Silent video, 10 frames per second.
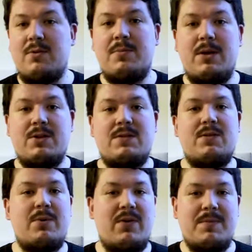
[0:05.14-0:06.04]
new pictures
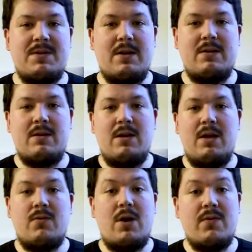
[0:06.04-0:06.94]
to my website.
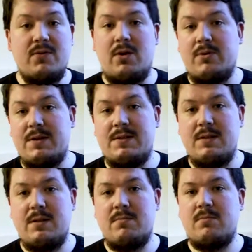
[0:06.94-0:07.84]
If you haven't already
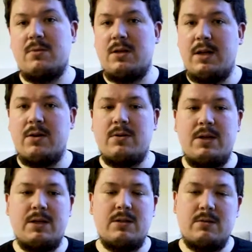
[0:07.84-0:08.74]
seen them, click on the
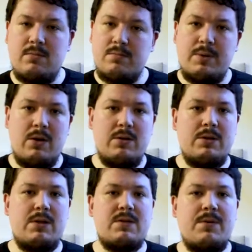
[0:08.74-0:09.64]
link below in
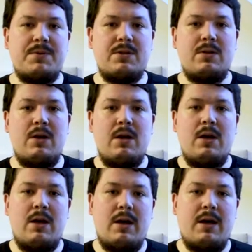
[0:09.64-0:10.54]
the description,
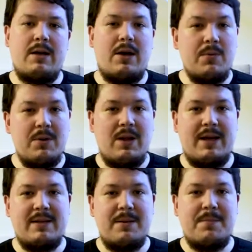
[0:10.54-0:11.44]
and I hope you
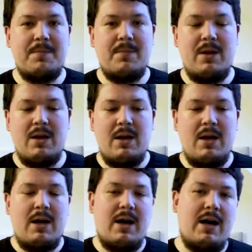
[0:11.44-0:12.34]
like them.
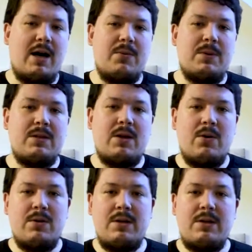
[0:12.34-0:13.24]
I will
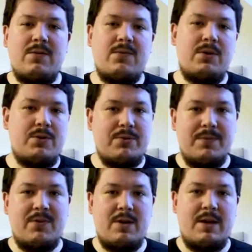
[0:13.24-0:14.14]
go on a little photo
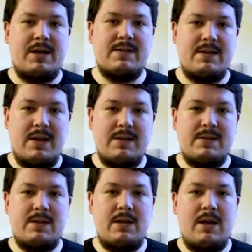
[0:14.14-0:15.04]
trip for the next
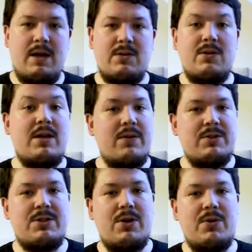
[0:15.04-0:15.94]
days, and today I
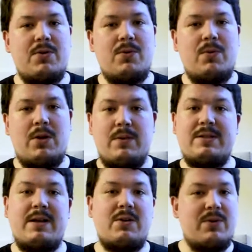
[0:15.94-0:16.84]
will show you what I will
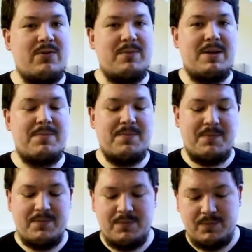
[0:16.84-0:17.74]
take with me.
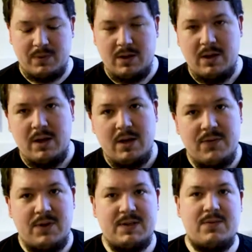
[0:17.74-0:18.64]

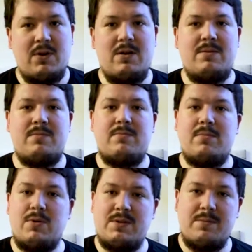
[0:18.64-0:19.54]
First of all,
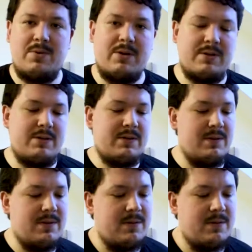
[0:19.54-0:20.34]
most important,